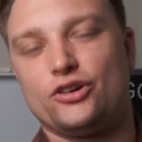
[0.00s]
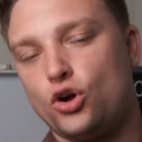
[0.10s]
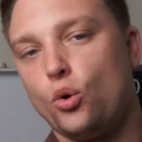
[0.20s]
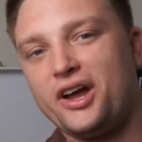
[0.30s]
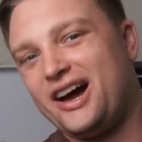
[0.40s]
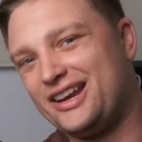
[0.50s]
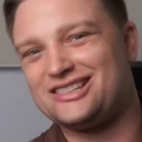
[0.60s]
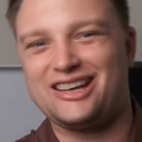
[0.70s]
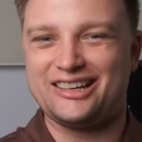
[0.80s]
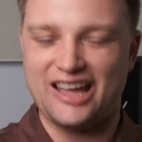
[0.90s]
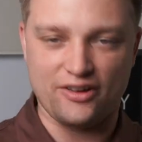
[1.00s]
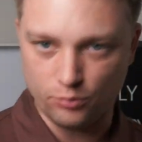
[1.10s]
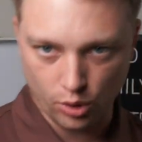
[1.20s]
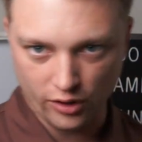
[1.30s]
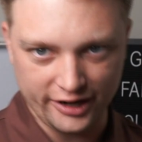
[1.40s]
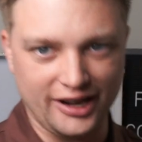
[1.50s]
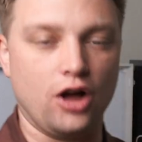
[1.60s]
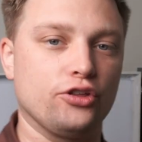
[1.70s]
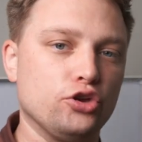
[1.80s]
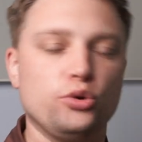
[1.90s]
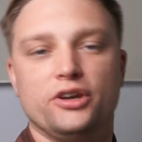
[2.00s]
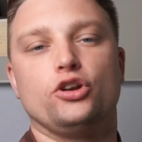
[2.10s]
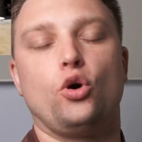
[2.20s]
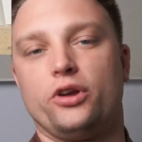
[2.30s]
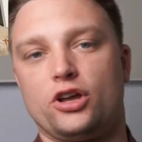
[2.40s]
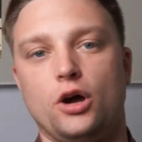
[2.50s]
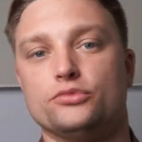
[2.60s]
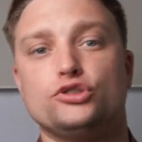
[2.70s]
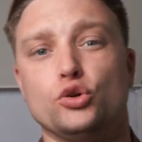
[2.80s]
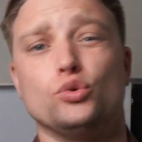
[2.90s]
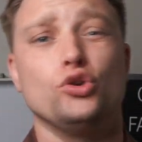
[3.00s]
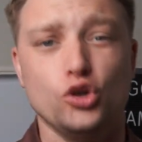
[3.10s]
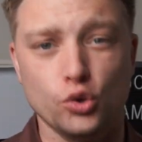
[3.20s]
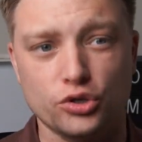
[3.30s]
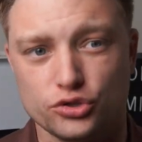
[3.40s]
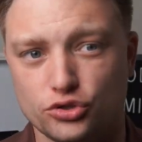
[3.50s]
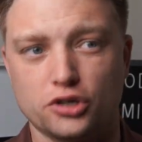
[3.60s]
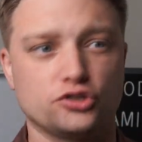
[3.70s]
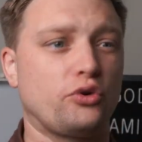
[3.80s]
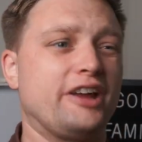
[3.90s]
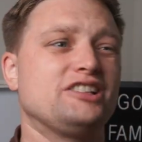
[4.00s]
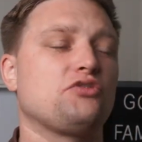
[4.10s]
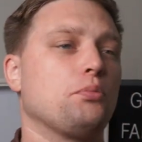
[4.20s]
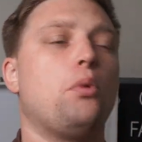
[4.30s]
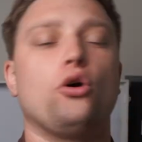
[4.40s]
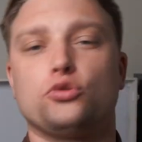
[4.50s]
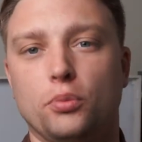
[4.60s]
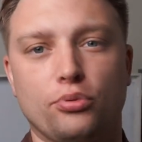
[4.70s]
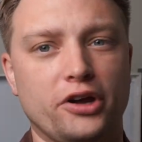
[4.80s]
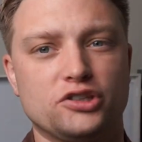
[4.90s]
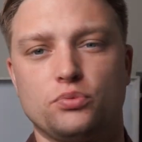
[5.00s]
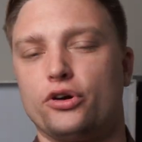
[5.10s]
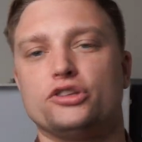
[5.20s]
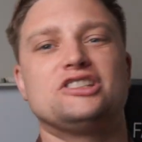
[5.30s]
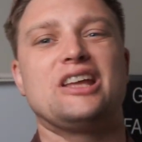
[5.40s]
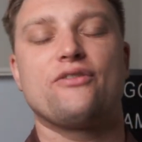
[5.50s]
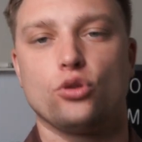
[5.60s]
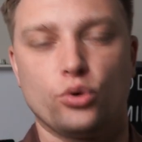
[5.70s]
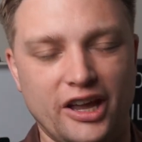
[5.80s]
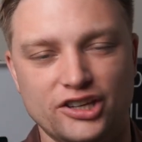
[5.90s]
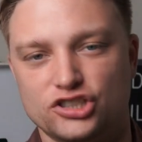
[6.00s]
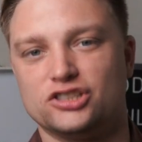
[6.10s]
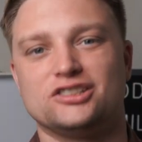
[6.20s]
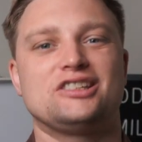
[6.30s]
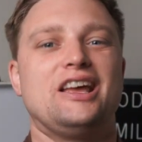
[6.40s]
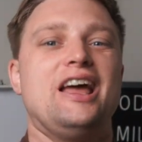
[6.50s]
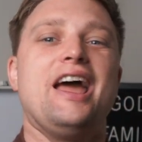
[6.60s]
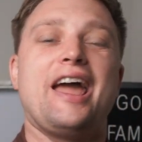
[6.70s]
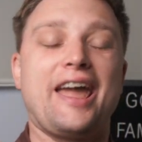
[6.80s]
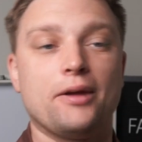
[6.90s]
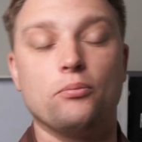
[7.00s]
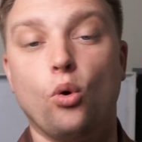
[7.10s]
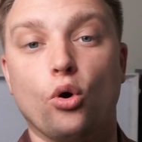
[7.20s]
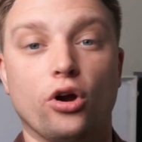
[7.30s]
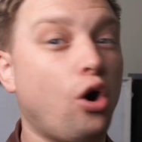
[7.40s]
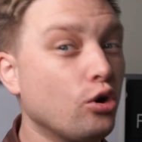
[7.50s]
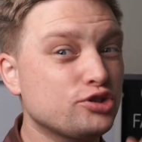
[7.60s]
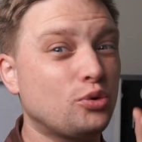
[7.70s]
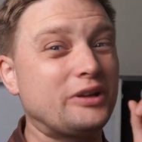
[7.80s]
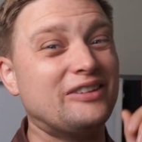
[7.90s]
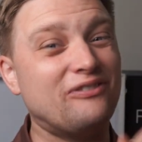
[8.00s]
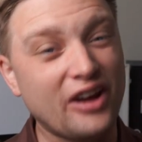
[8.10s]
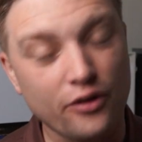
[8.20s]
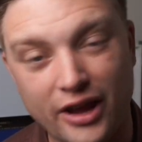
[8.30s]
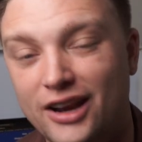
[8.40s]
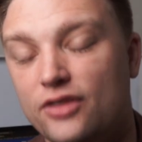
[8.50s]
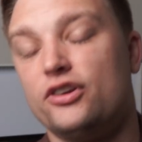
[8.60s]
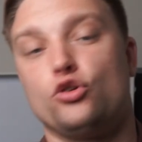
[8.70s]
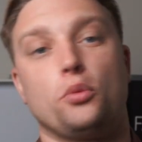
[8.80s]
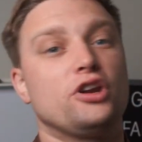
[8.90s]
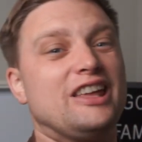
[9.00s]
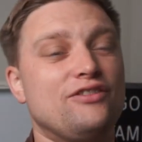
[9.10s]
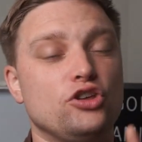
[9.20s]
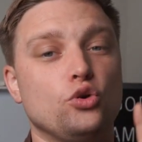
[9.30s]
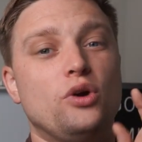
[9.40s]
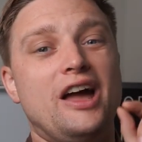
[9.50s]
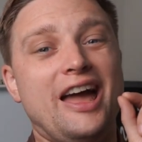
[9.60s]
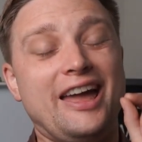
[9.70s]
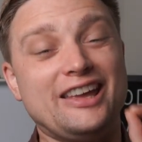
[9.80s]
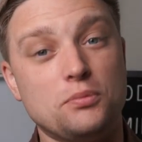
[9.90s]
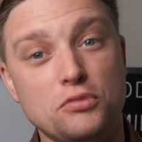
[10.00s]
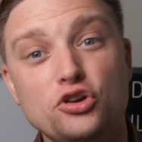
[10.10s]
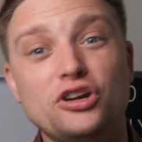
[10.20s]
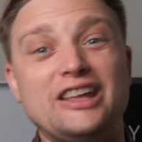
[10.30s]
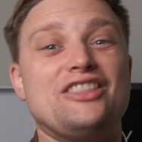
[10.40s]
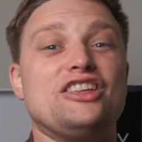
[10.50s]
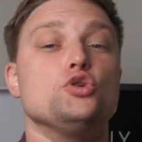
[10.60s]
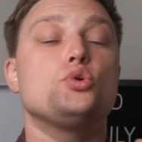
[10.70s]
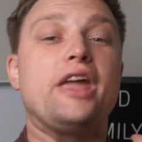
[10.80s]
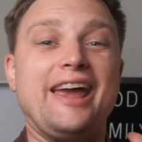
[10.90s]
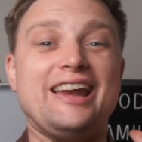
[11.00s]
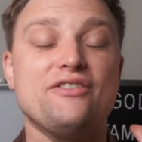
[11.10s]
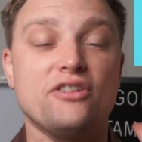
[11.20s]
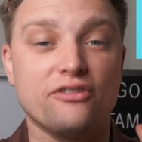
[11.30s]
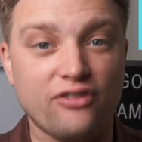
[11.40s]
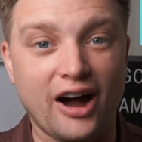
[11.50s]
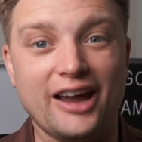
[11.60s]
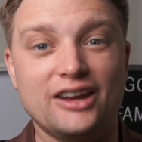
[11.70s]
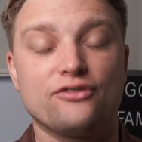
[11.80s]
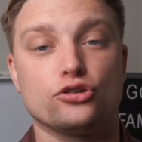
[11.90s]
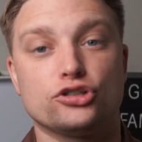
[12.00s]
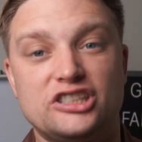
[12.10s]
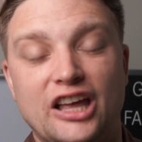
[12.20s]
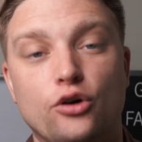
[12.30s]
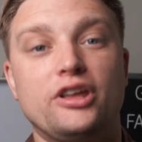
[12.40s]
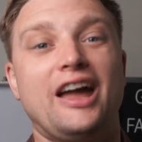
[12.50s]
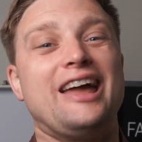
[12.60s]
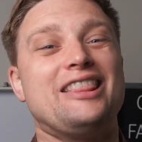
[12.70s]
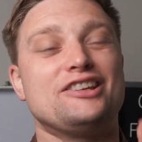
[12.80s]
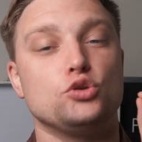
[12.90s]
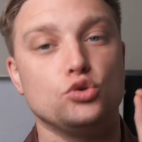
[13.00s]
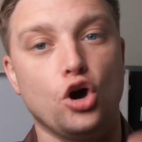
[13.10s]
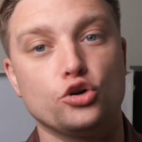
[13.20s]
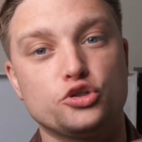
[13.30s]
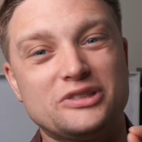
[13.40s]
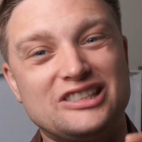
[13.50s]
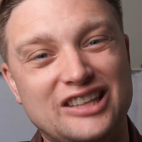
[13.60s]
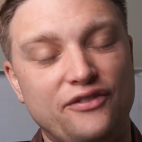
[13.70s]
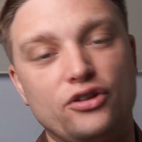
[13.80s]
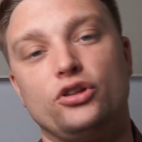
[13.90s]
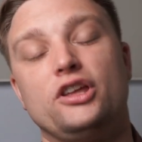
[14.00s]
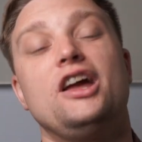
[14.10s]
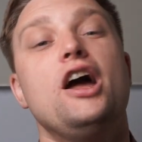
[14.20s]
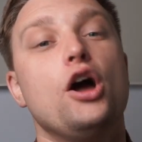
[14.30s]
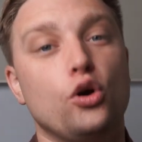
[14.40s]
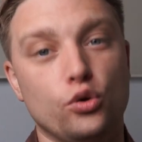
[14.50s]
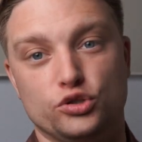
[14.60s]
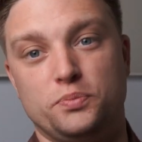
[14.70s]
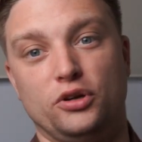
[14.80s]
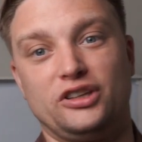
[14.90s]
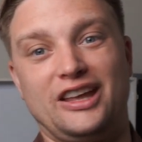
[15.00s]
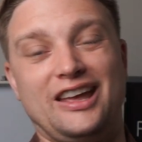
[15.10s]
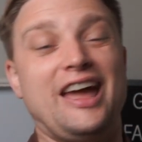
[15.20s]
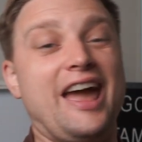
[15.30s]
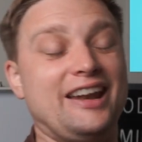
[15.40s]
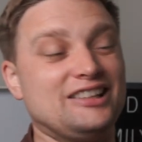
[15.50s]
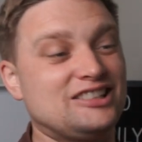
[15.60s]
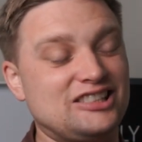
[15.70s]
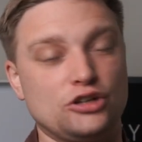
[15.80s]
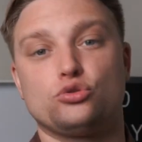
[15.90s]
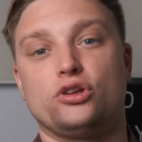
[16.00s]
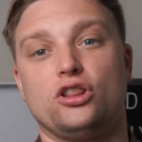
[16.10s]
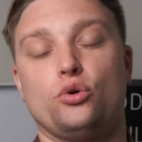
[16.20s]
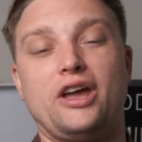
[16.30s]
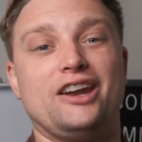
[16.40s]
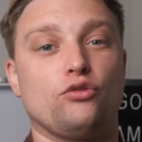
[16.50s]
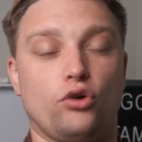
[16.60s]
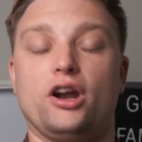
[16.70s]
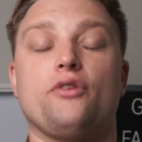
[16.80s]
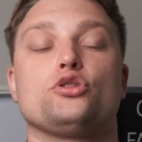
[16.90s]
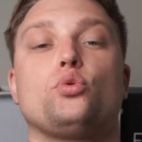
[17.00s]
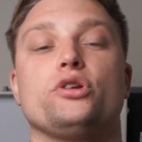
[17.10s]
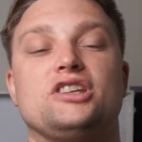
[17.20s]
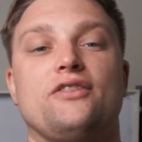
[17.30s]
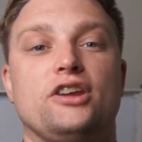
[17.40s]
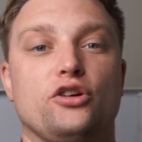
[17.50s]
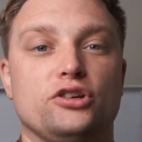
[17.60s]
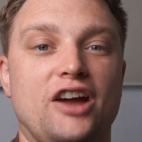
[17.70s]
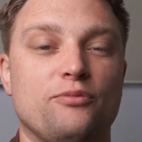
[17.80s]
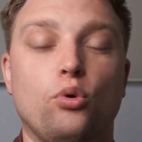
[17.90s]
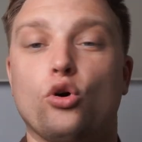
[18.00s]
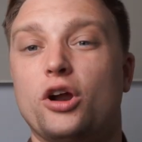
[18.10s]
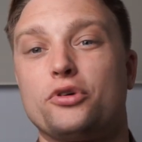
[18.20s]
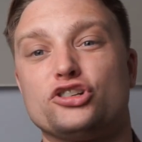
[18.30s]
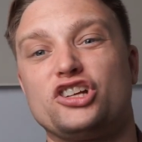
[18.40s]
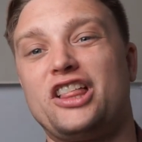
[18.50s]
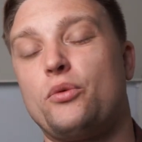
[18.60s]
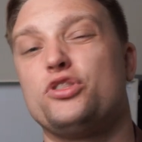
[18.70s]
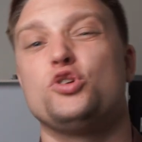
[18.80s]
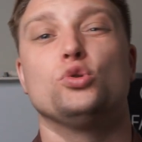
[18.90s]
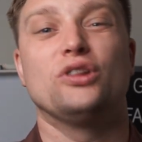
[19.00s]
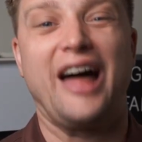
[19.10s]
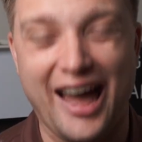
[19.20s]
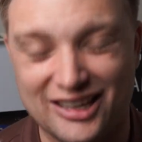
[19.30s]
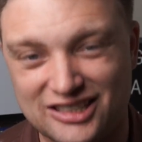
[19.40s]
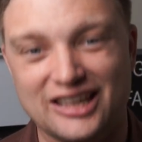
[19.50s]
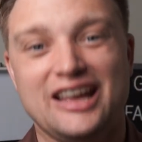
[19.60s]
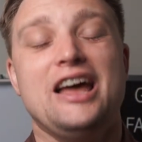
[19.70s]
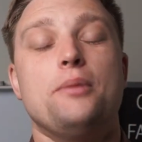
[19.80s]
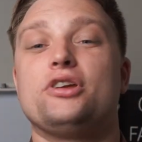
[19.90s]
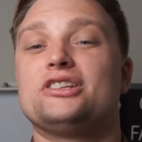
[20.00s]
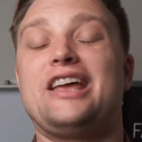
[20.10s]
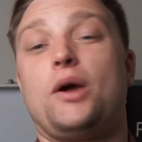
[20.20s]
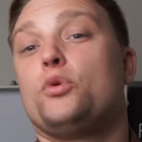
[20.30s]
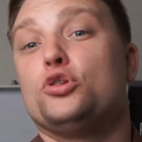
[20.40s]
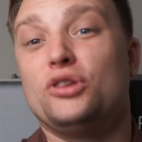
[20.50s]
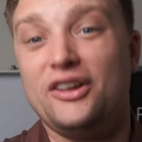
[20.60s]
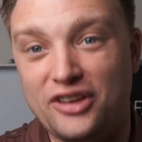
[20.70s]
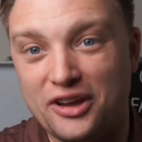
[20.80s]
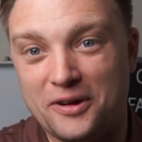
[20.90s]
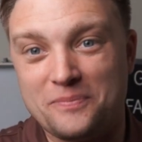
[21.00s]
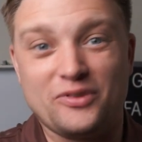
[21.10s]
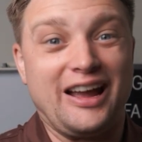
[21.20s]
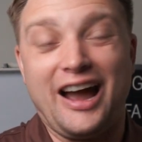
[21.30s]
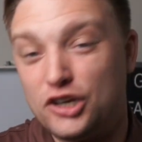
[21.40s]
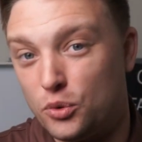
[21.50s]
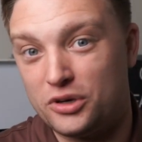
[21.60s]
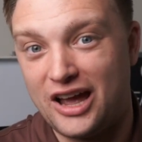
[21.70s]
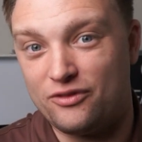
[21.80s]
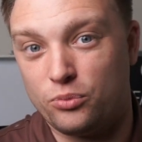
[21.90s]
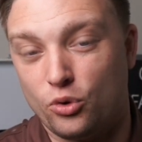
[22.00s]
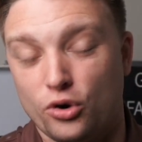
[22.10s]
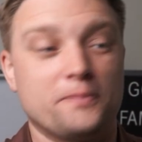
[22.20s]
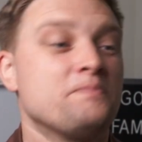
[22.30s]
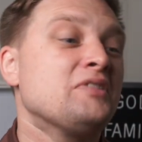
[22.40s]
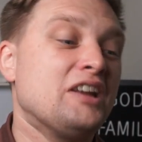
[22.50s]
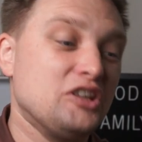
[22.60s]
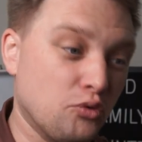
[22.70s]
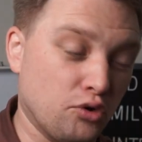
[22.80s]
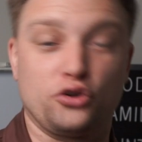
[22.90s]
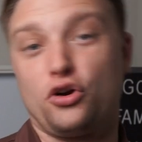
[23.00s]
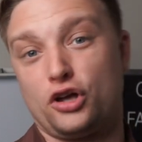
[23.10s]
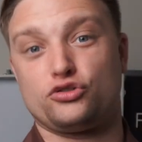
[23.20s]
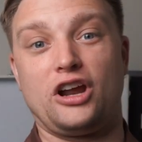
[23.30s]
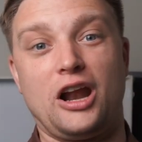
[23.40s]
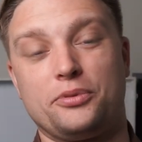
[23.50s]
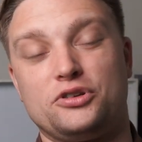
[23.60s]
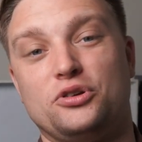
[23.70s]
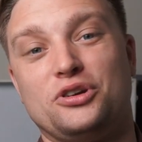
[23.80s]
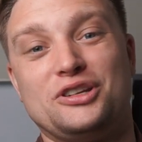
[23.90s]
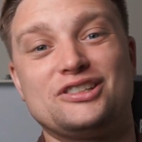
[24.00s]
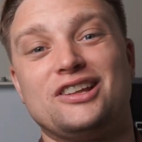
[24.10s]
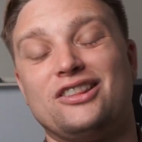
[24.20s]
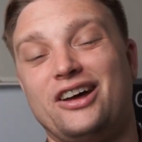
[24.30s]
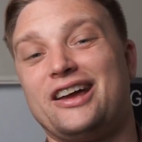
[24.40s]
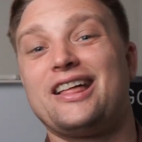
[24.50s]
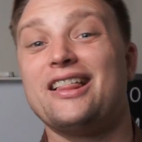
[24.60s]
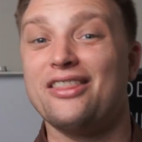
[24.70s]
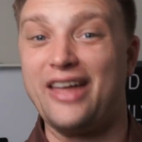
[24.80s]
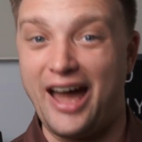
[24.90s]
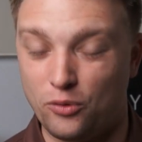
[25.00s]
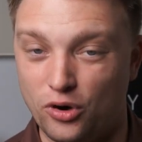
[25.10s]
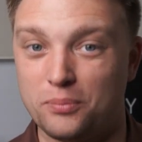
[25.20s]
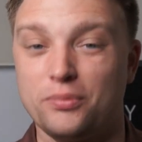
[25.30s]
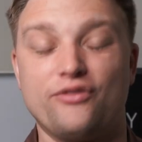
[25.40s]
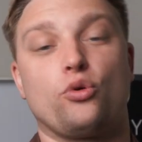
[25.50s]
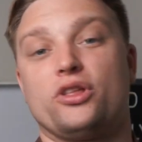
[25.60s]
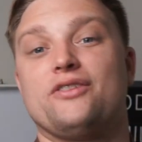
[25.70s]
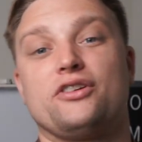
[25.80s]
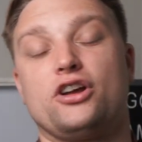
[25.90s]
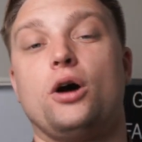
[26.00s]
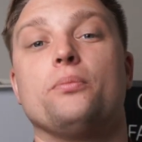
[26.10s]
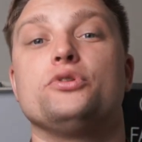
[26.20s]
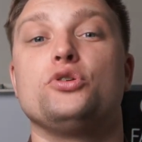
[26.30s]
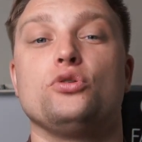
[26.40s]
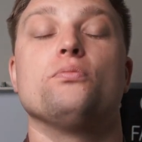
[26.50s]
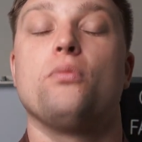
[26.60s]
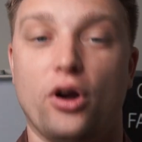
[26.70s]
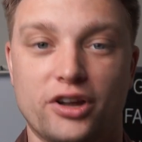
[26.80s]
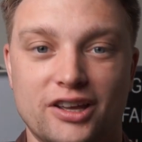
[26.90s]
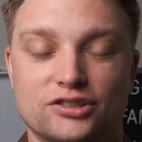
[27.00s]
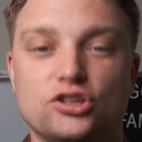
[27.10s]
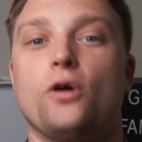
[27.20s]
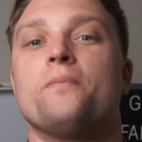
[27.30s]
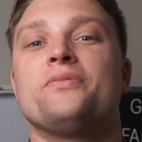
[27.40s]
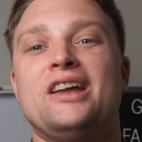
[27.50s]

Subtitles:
are going on inside Davenport right now that you need to know when it comes to new construction, ranging from multiple price points, different locations, and more. Also, at the very end of the video, I'm going to give you a community that you can't even find for sale yet unless you know specifically who's building it, and it's centrally located right off the 27 here in Davenport. I'm going to share that with you last because, hey, when you live here, like I do in Davenport, you run across great opportunities like that one before they even come to market. So